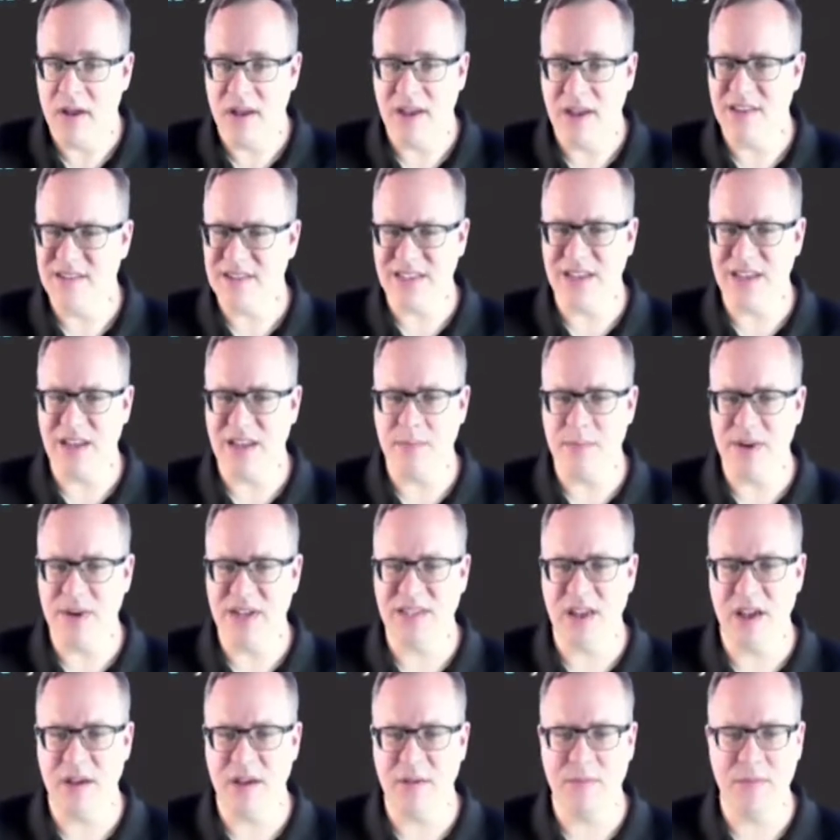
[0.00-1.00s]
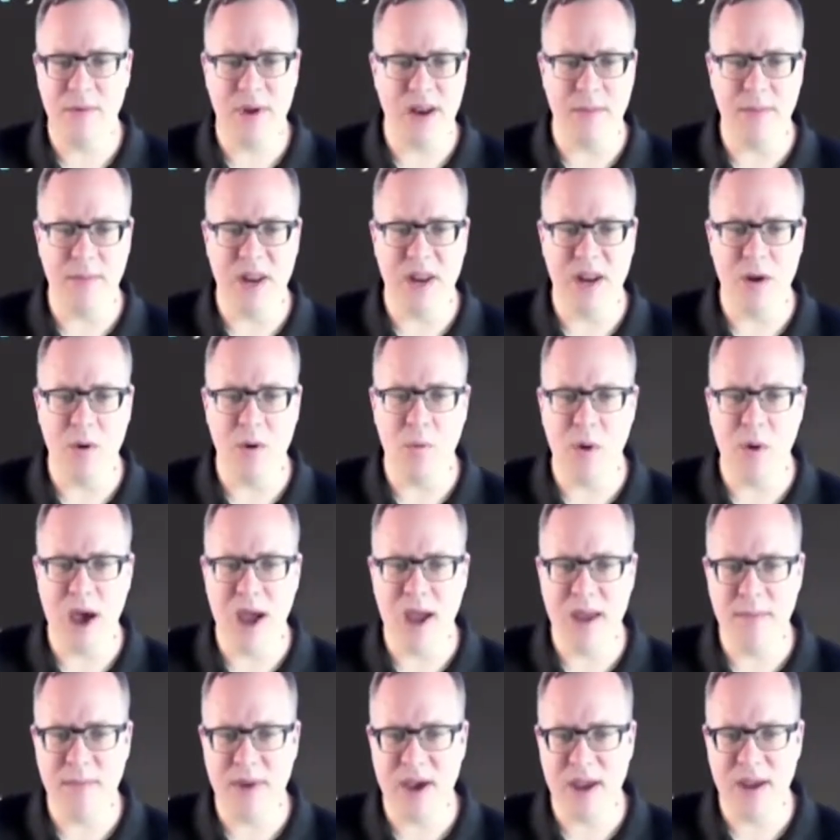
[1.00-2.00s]
Because I said to myself, wait a minute,
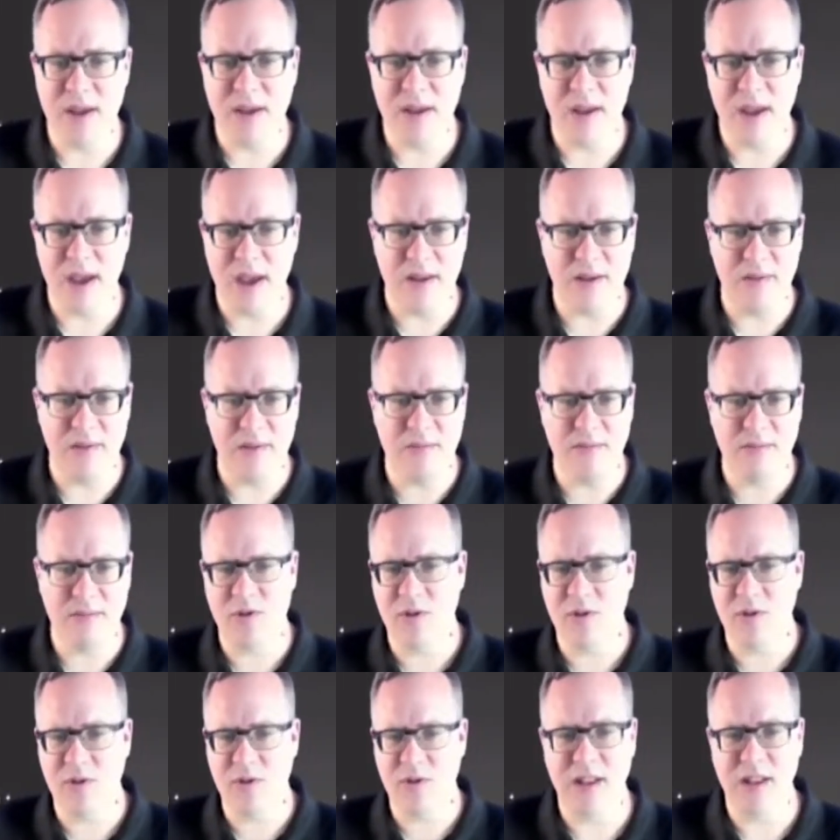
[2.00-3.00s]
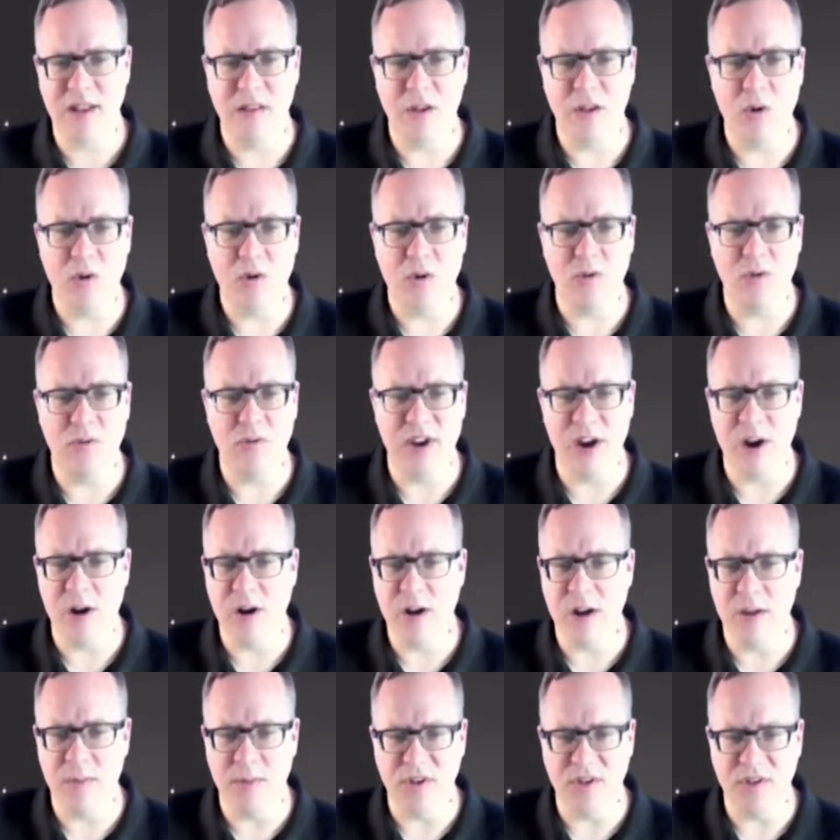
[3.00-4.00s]
why am I, I creating local
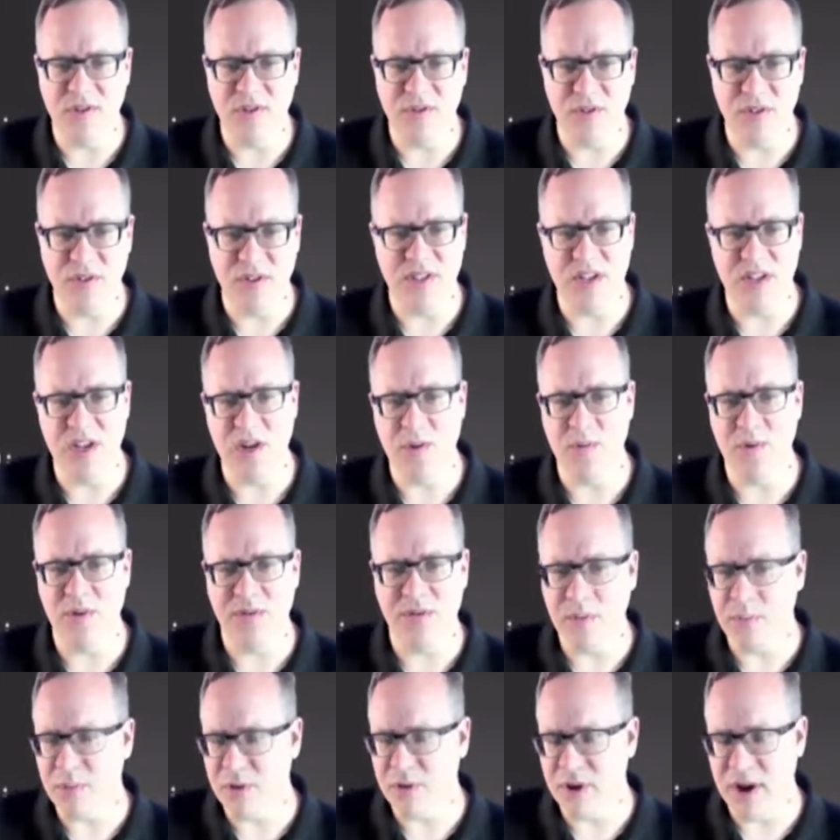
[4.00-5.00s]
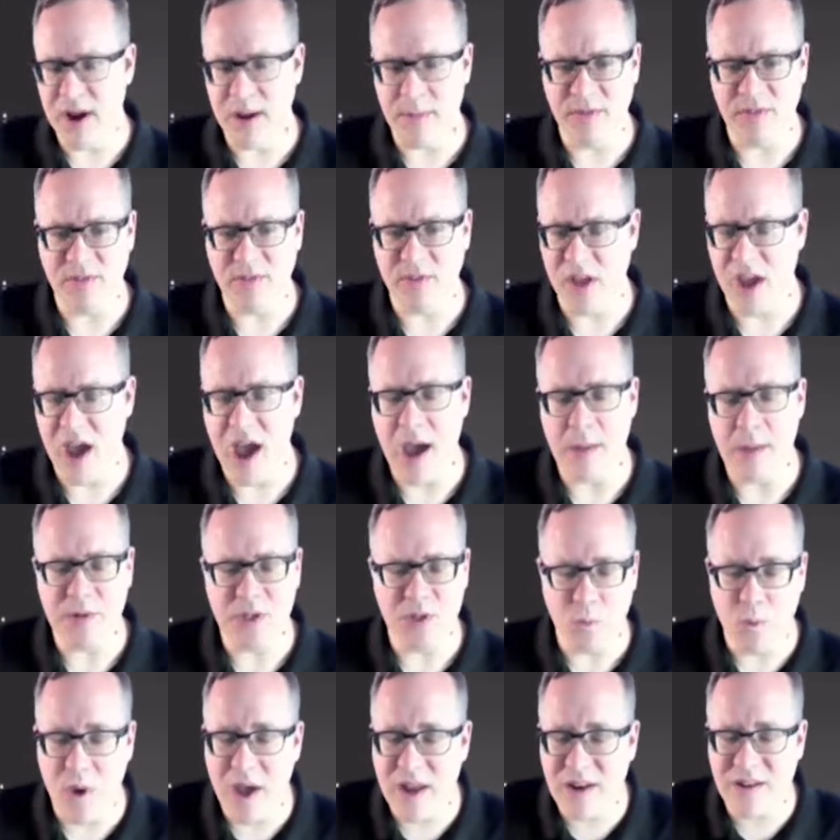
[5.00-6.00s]
variables for the SQL, for the parameters, for the
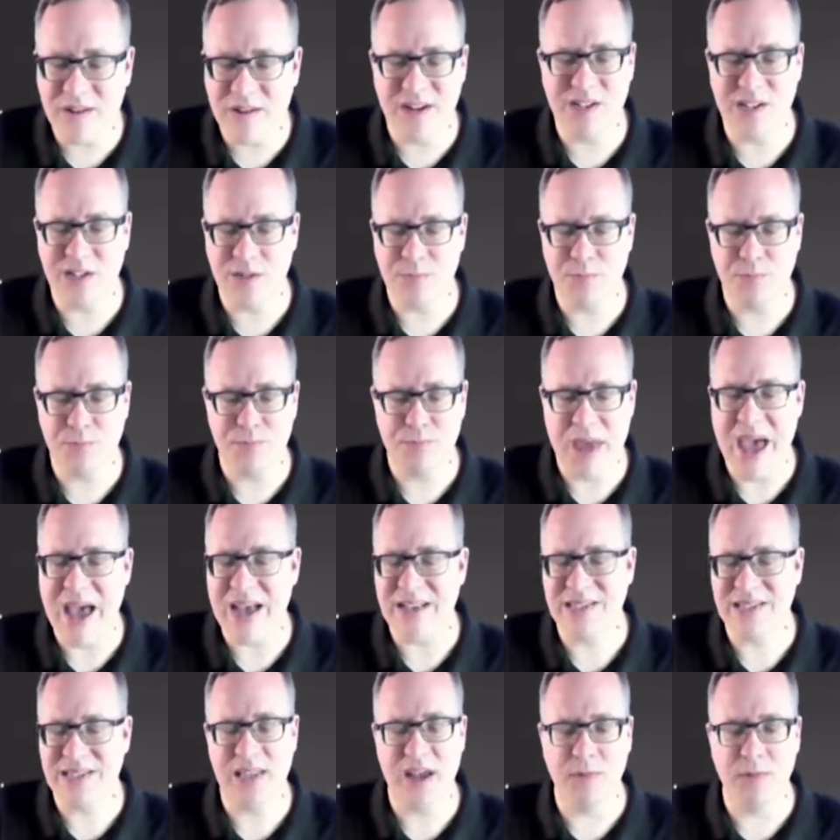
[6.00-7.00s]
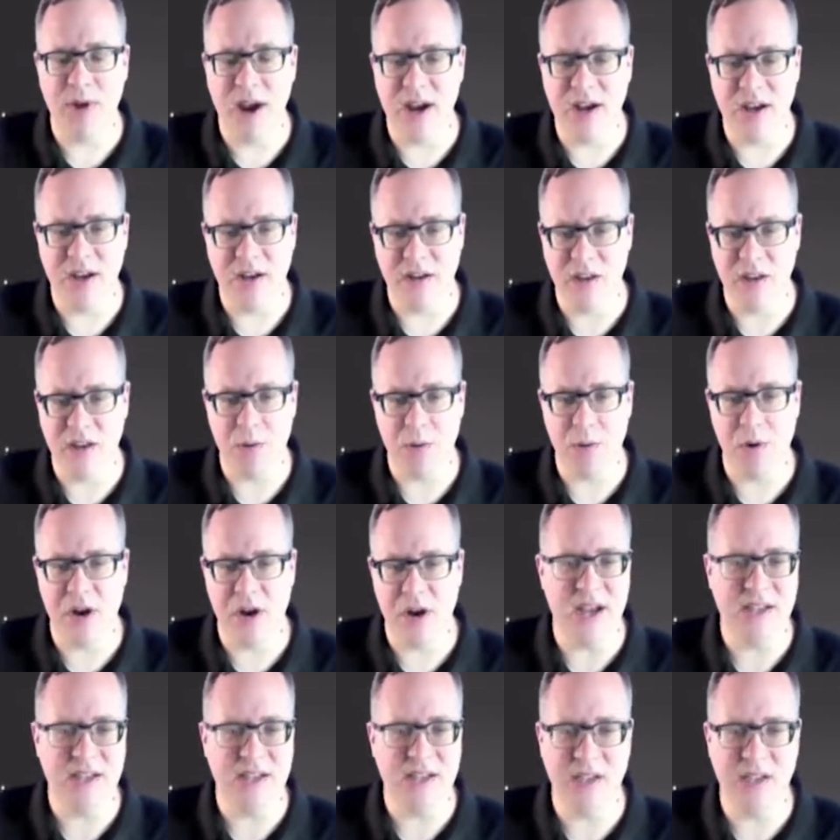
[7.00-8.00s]
options? Why don't I just pass that right into the
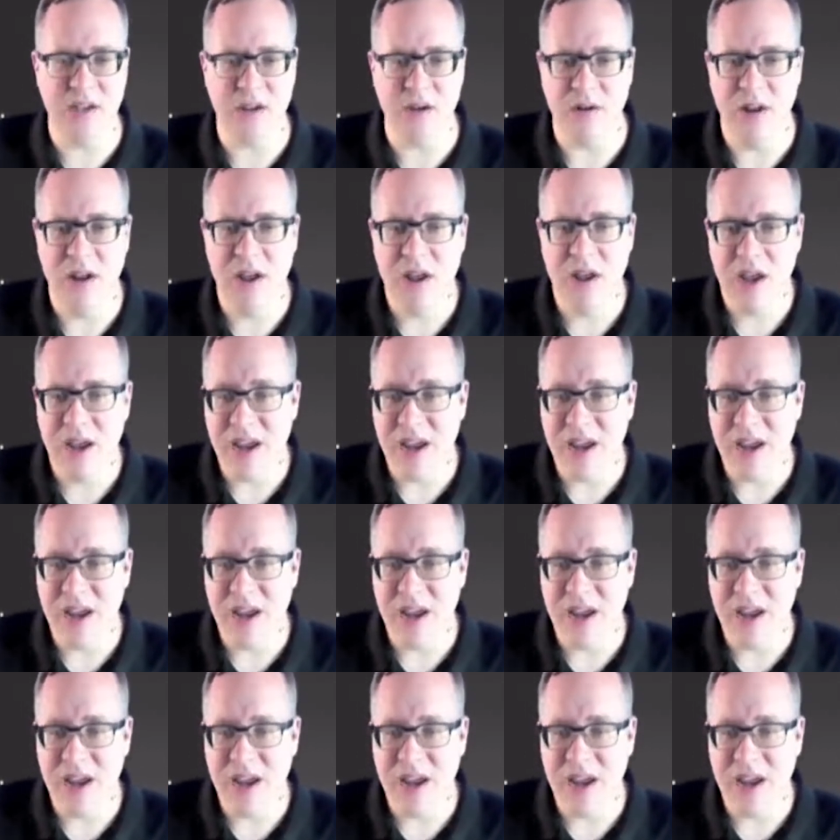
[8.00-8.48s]
query execute?